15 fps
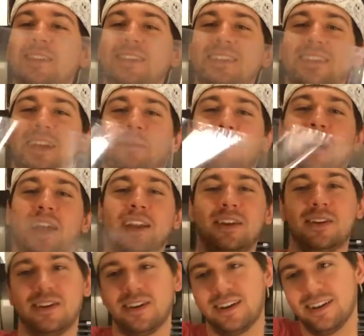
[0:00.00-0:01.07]
one of these like
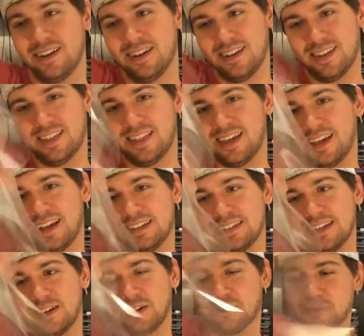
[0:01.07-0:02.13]
binder things.
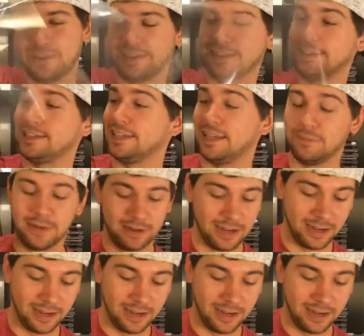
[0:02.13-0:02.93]
I don't know if you can see, but